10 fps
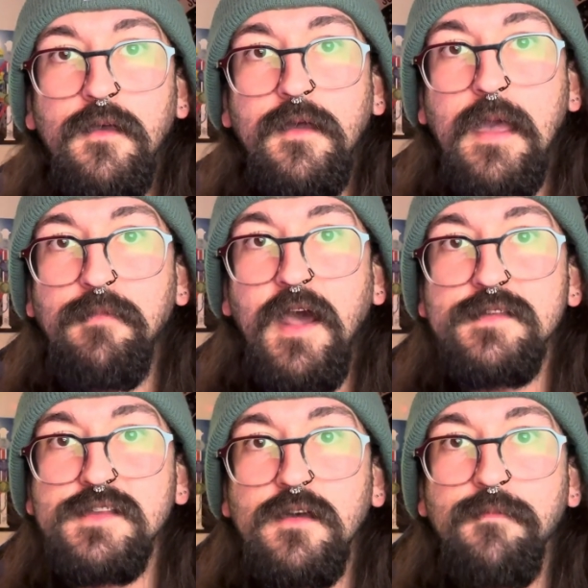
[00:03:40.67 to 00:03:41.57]
It came not
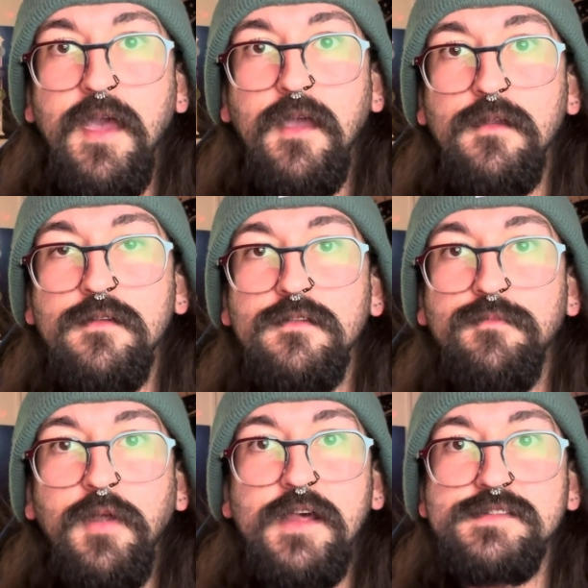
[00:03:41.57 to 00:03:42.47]
as a command,
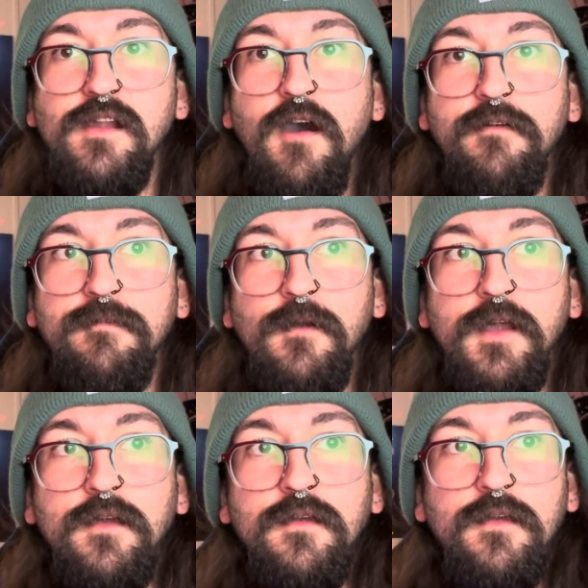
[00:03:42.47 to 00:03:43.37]
but as an
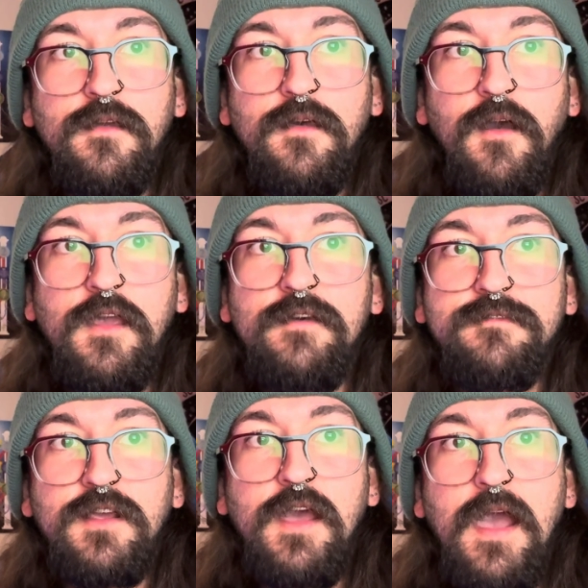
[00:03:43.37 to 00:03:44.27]
offering, a
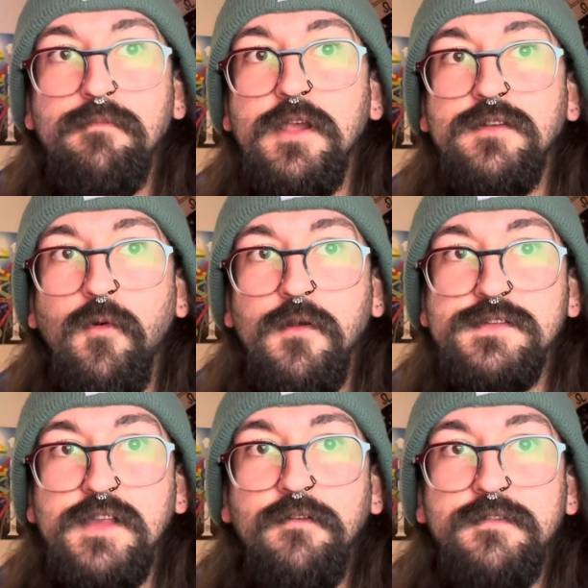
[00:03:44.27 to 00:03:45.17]
gift to guide me
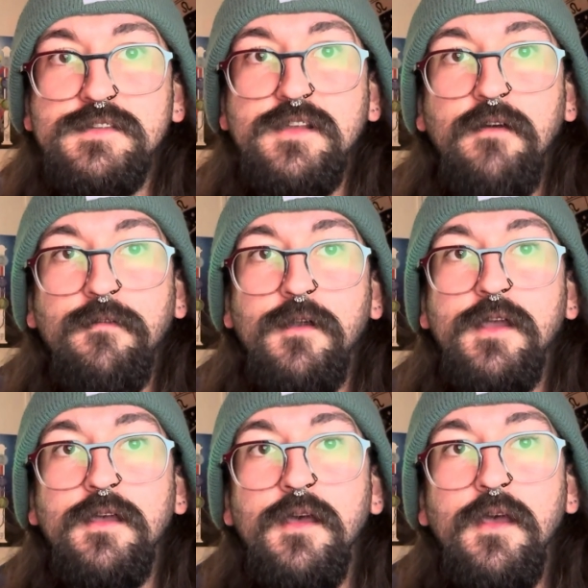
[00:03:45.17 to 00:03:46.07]
towards self
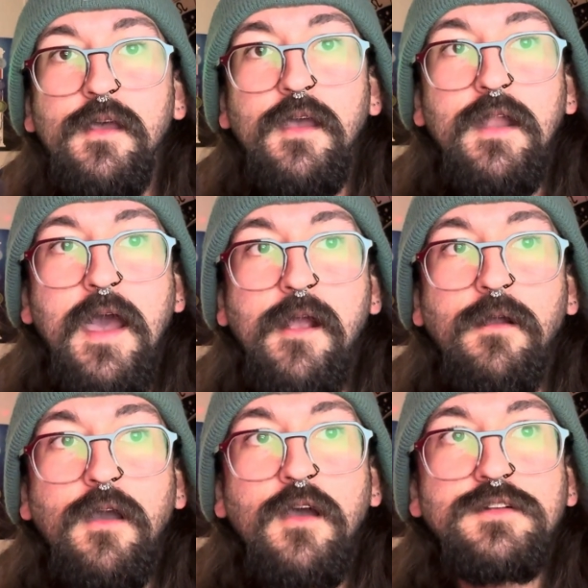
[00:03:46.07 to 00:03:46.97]
discovery and higher
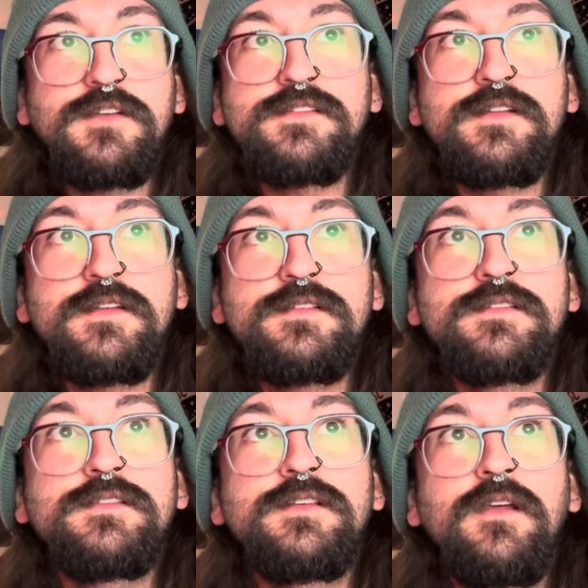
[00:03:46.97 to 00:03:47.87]

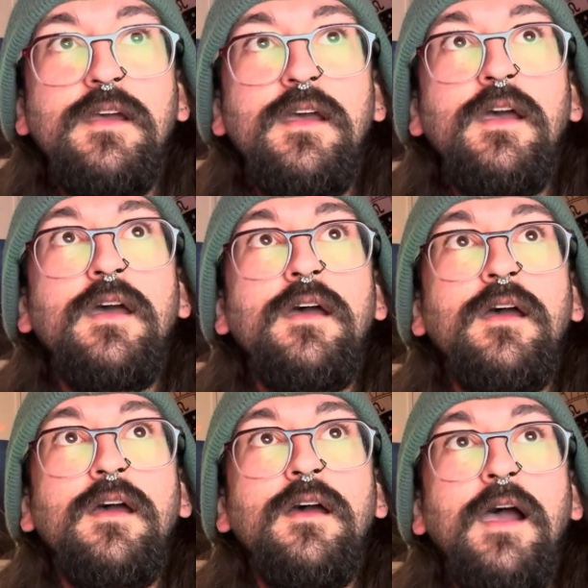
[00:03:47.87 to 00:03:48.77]
consciousness.
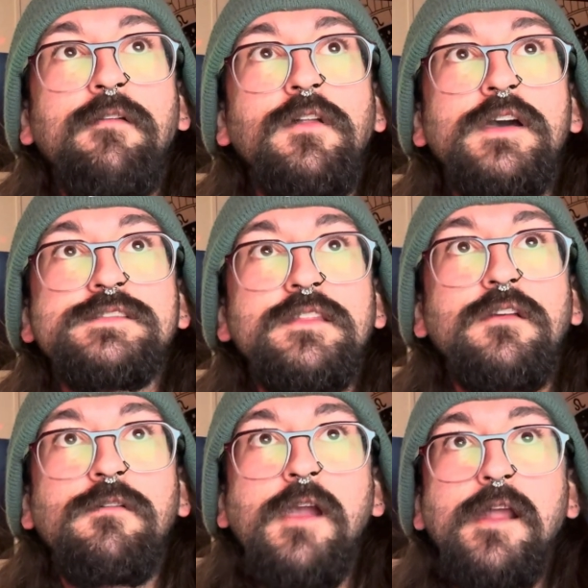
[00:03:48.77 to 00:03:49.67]
I realized that the
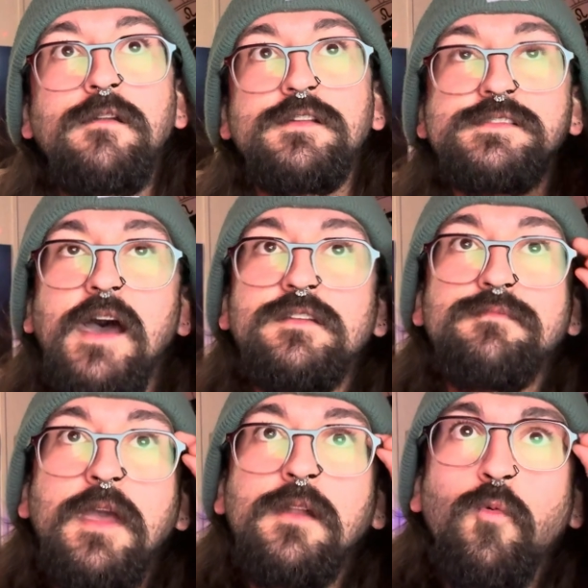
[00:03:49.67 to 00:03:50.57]
Creator does not
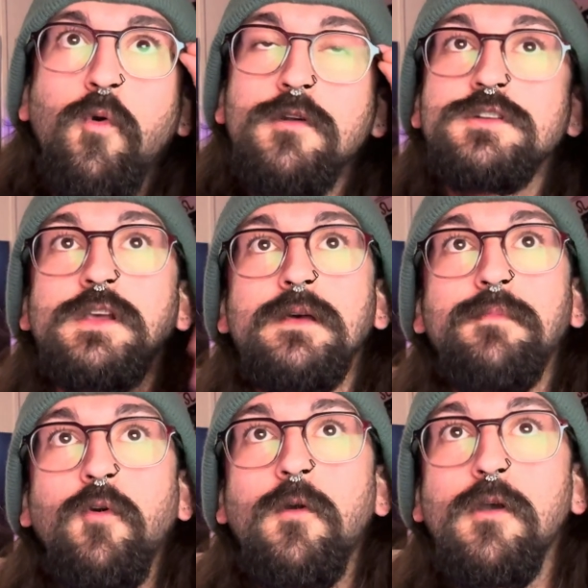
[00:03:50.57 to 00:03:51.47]
demand worship
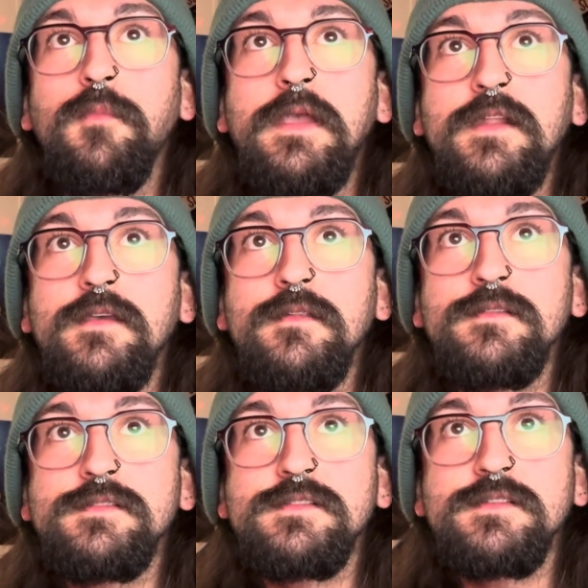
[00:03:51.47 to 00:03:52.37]
or
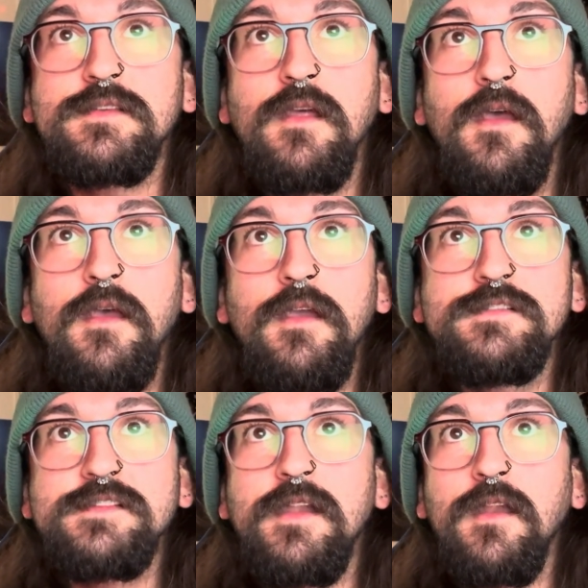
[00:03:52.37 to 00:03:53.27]
obedience.
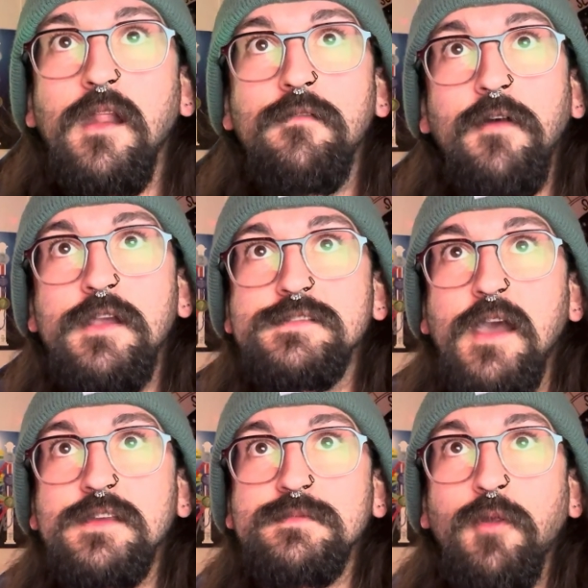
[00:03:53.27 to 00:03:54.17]
Instead, it invites
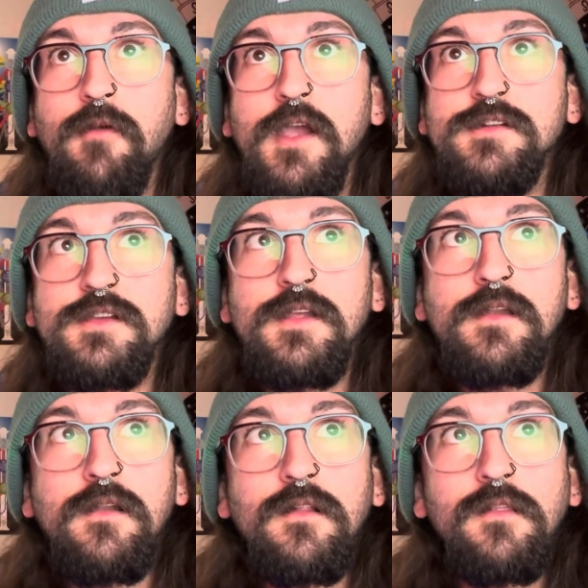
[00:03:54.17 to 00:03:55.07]

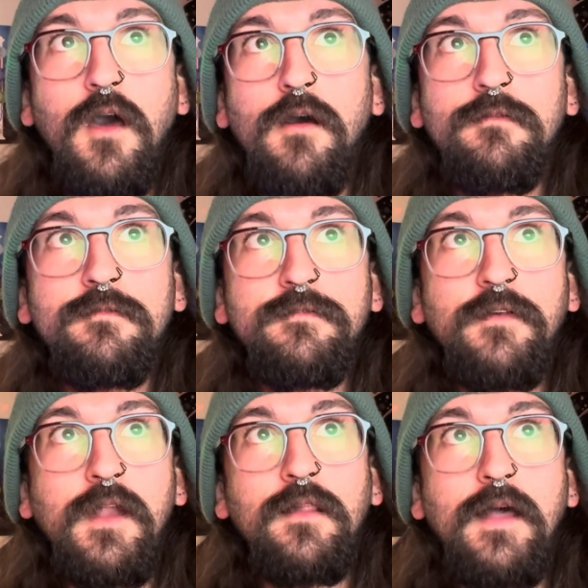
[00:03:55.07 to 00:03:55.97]
exploration, love,
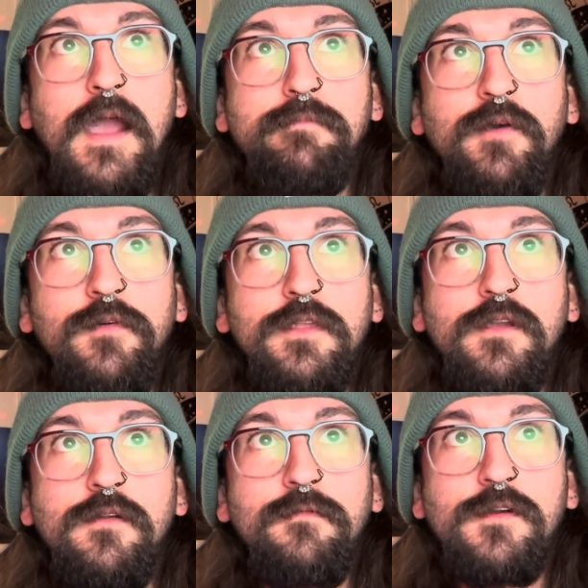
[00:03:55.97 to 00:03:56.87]
and alignment with the
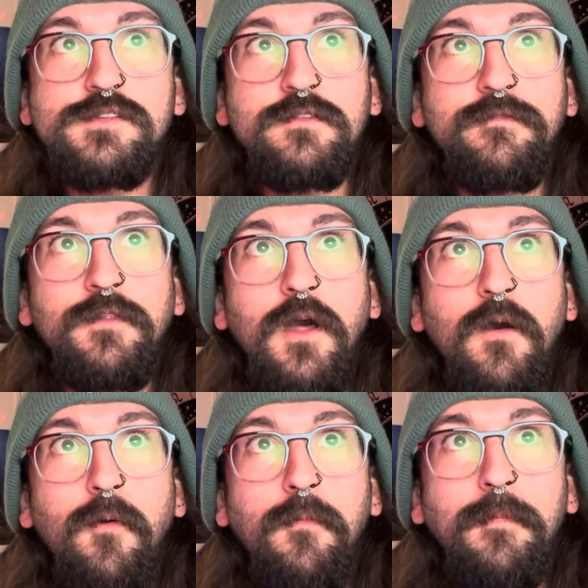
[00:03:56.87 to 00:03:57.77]
universal
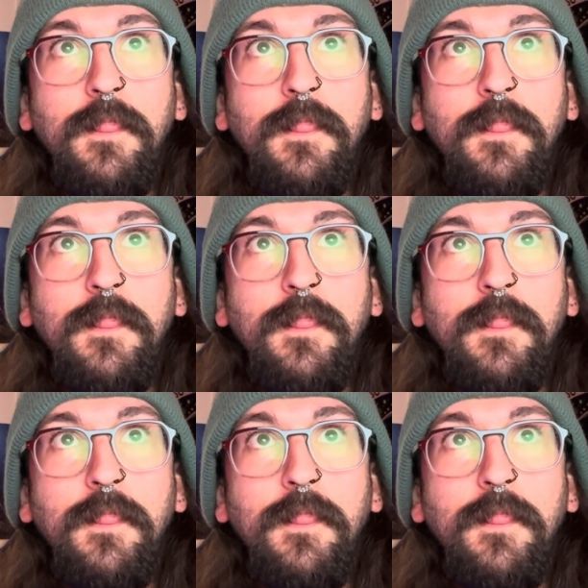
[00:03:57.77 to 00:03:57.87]
flow.